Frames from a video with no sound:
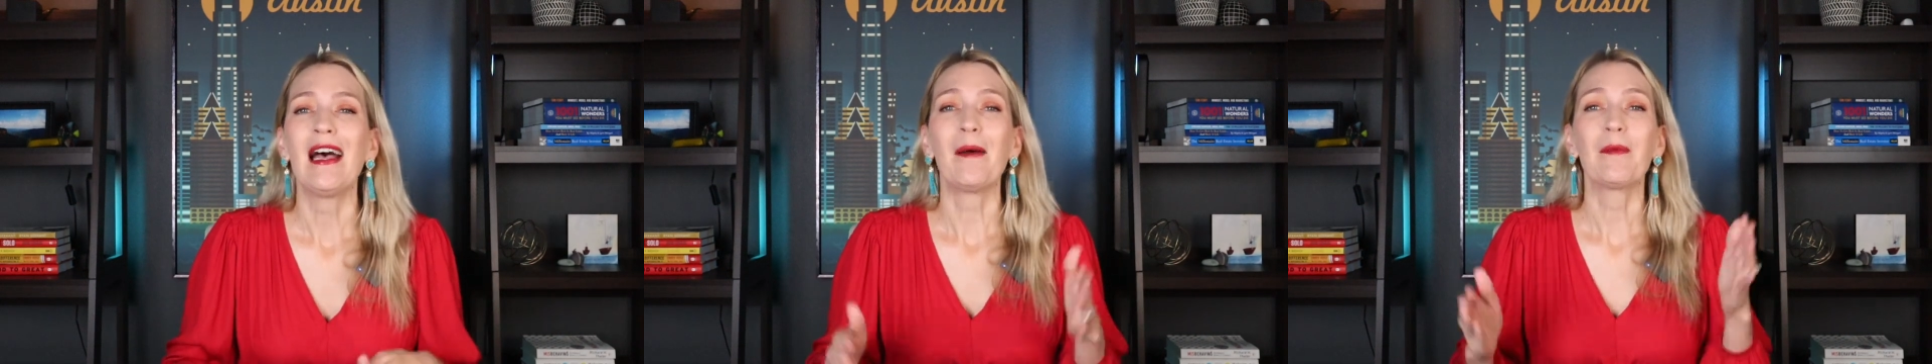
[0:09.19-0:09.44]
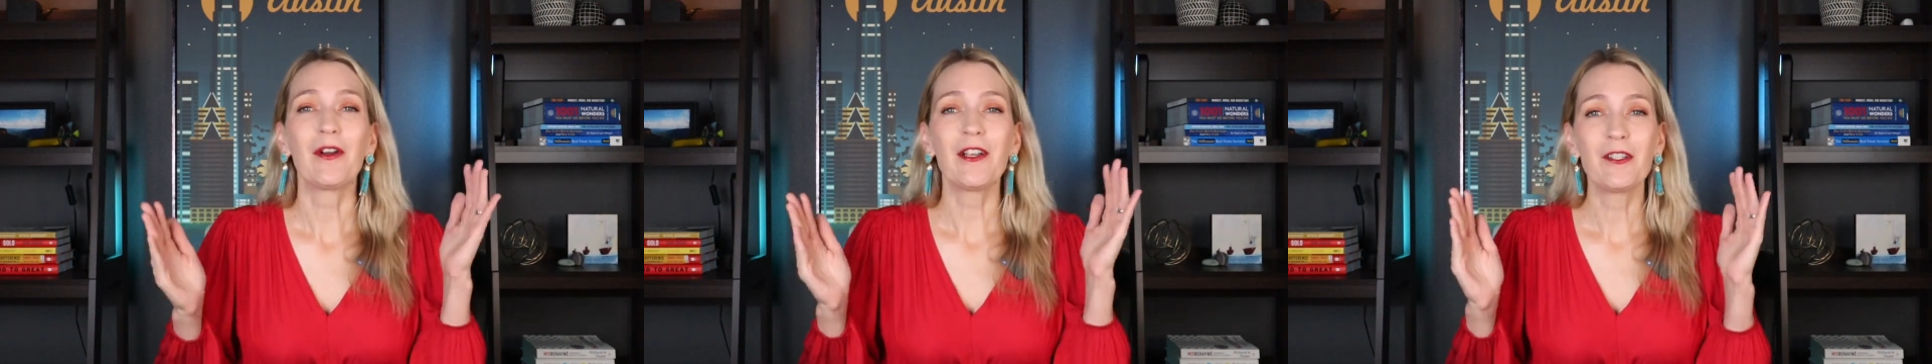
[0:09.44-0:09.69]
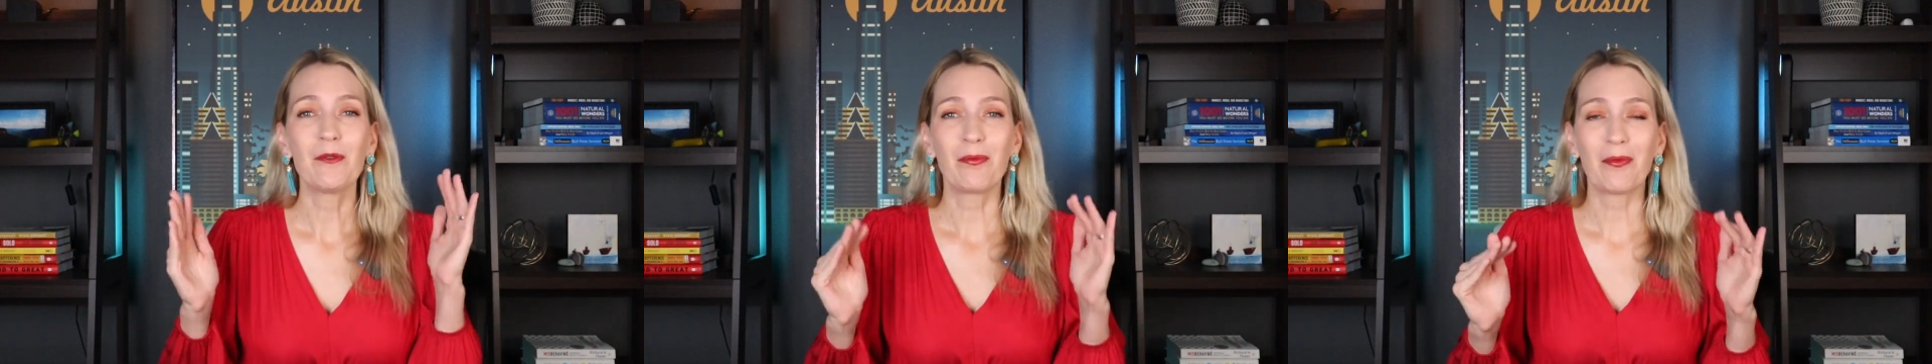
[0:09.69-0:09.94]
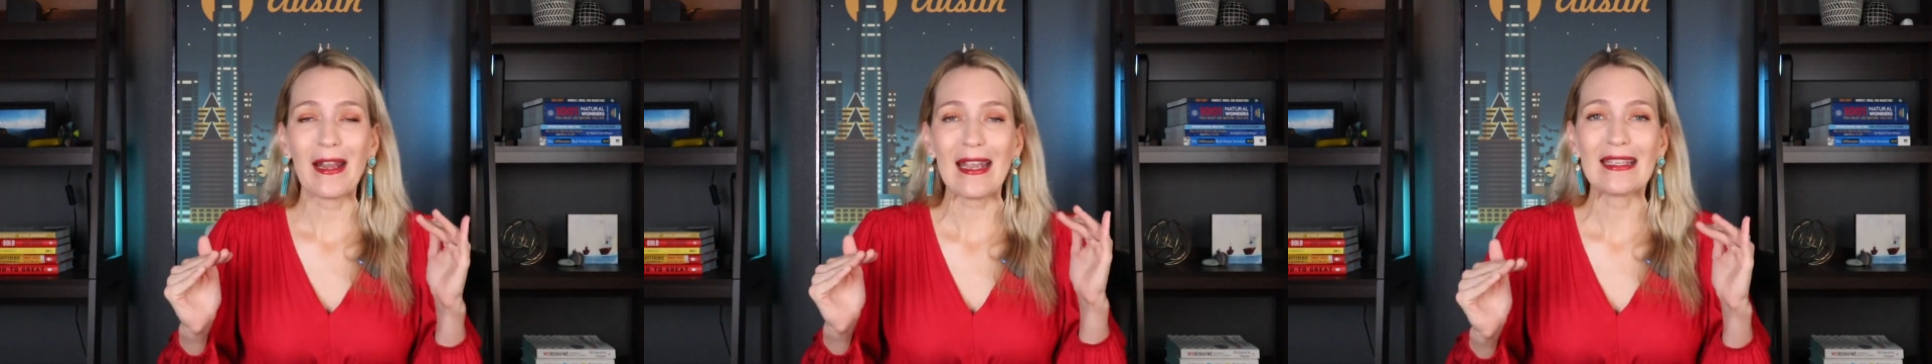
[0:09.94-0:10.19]
I'm going to
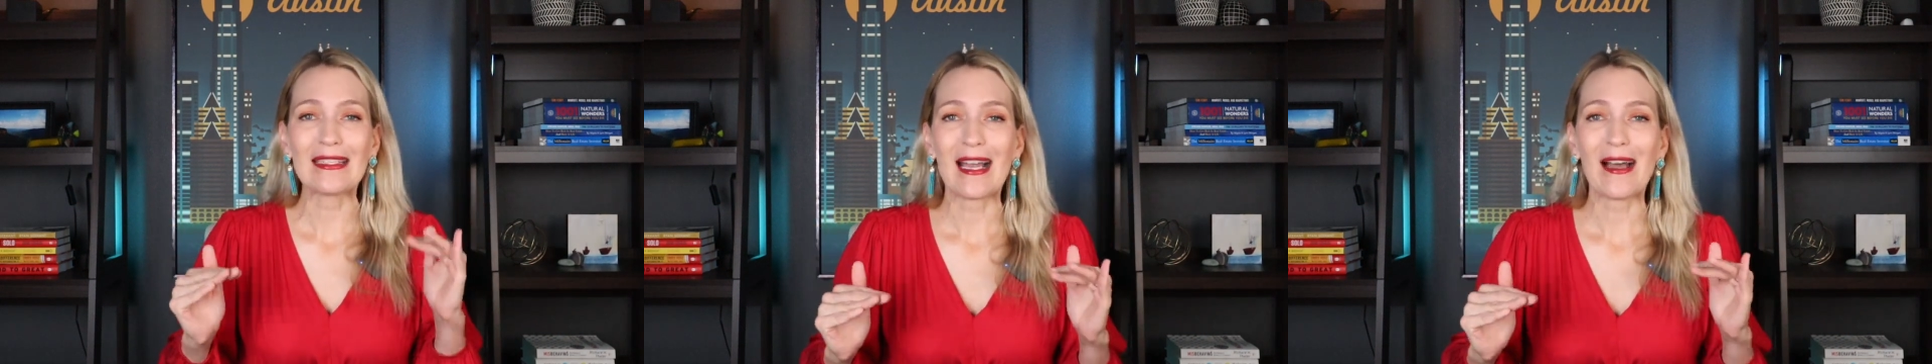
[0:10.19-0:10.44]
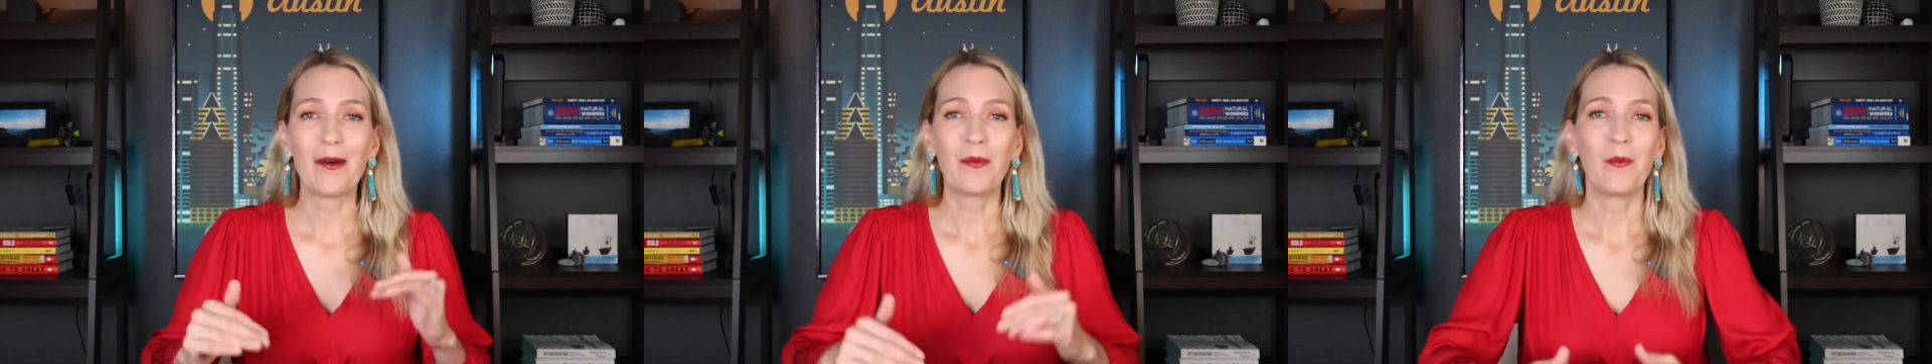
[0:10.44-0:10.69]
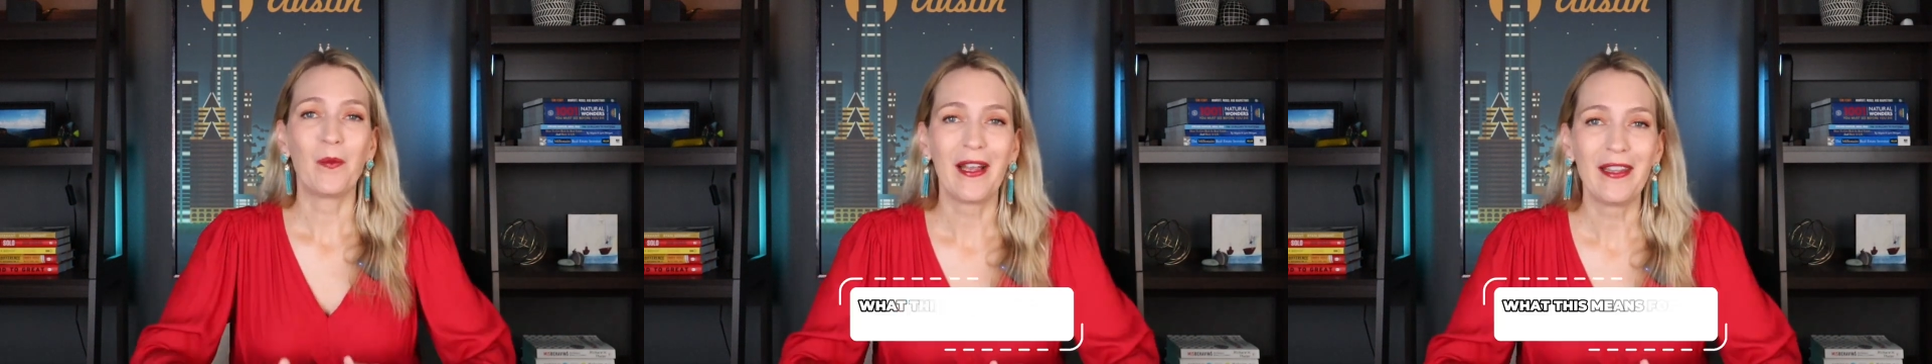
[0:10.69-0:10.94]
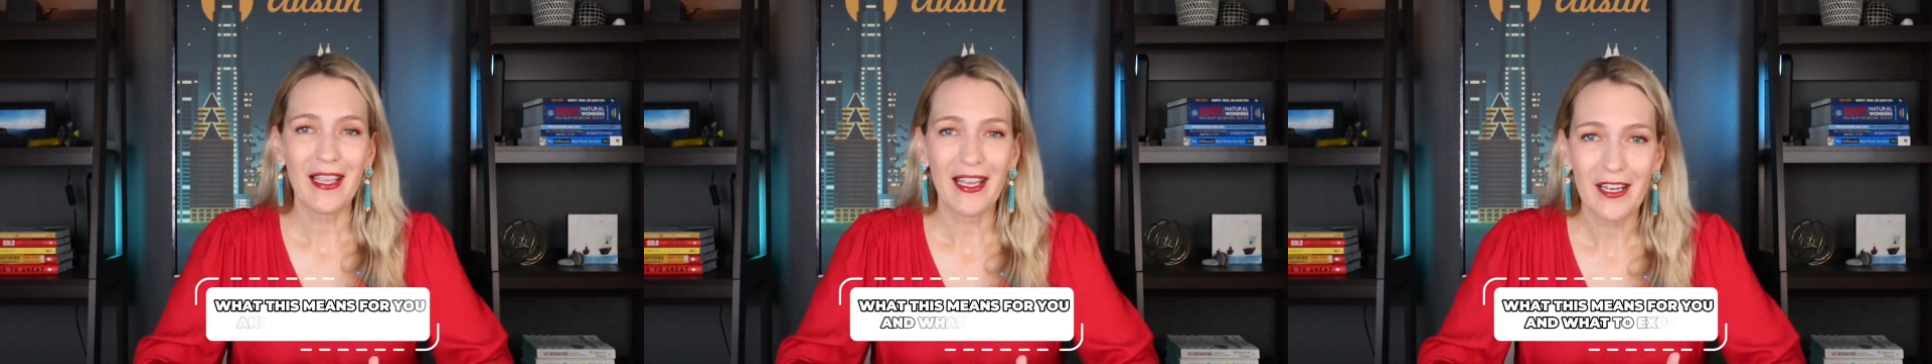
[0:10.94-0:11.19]
break down
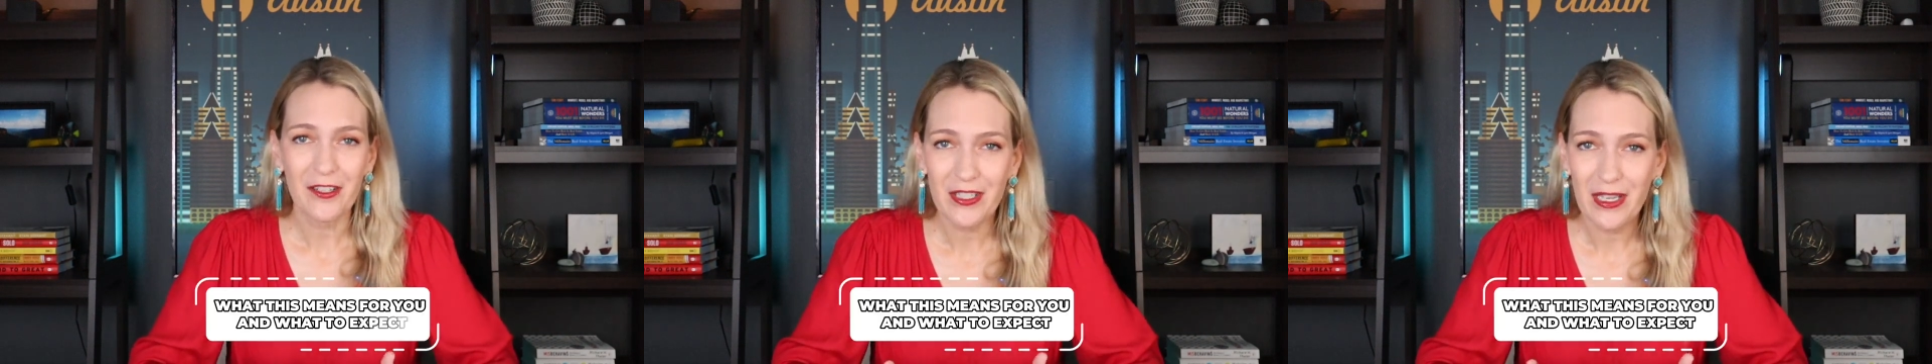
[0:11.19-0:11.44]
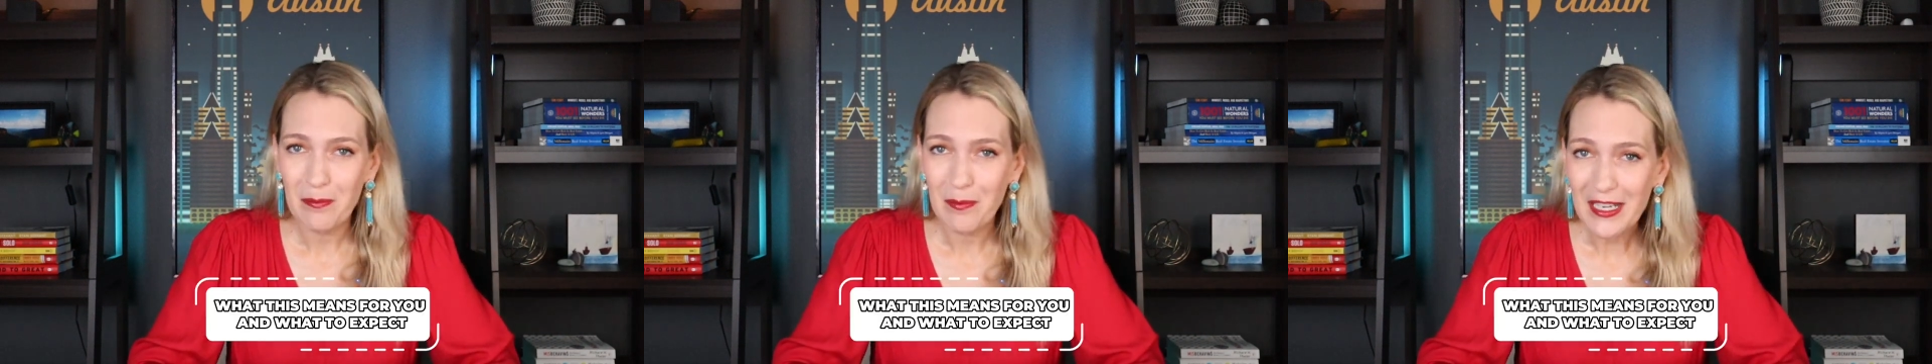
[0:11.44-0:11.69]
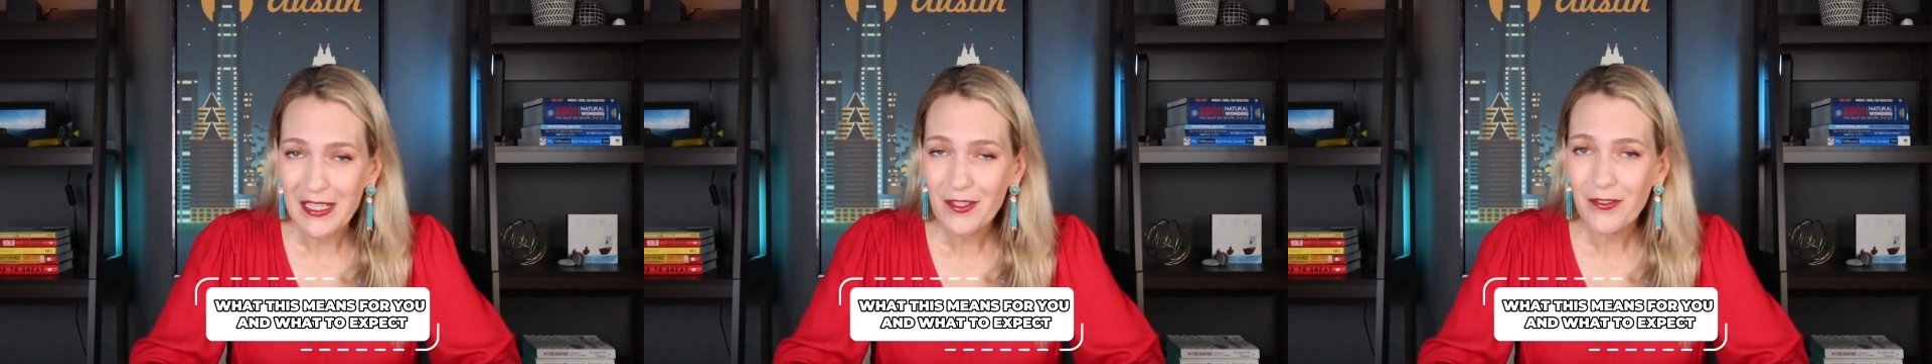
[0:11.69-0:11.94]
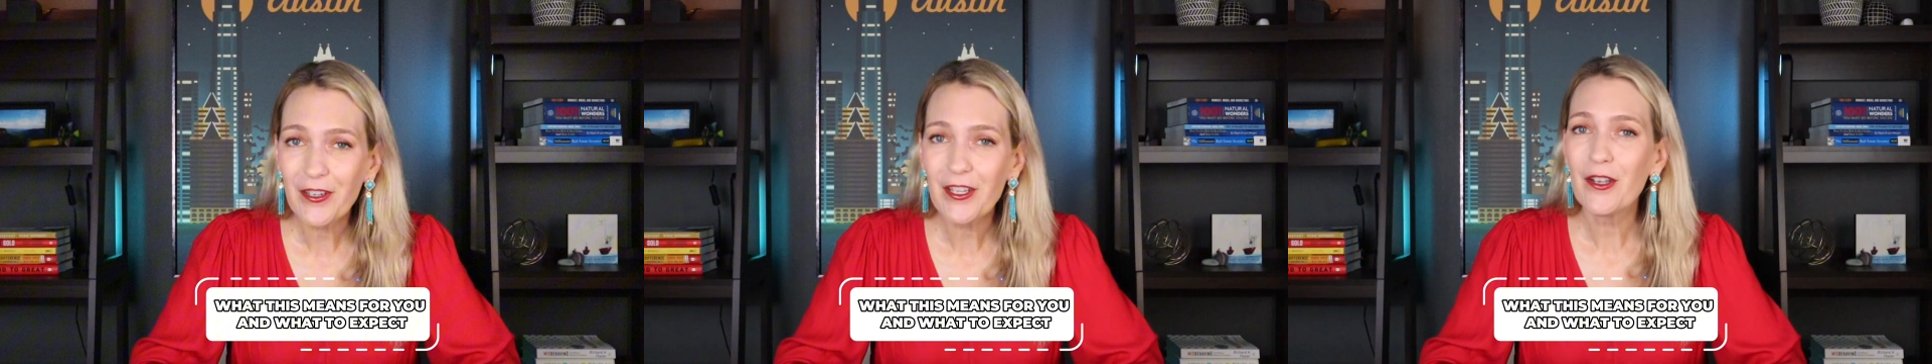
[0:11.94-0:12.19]
what that actually
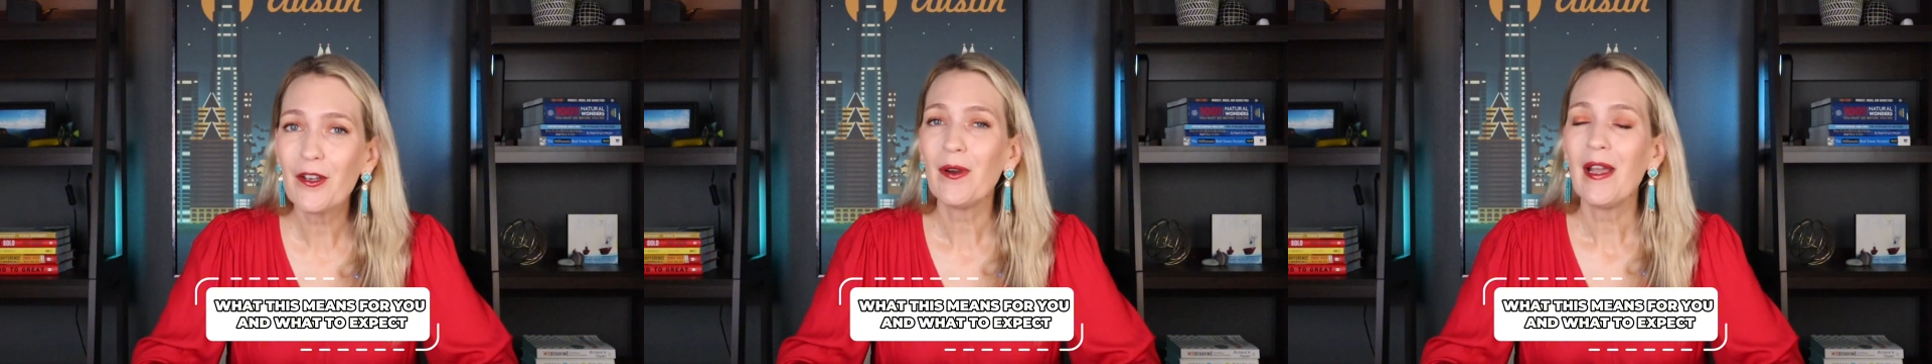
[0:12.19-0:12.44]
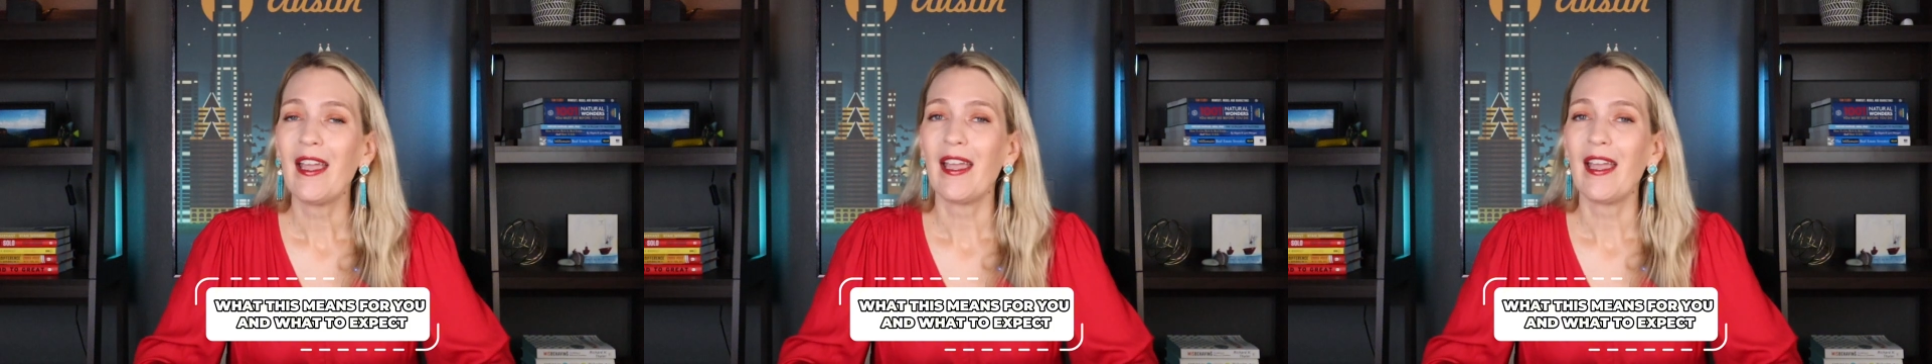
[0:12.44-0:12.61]
means for you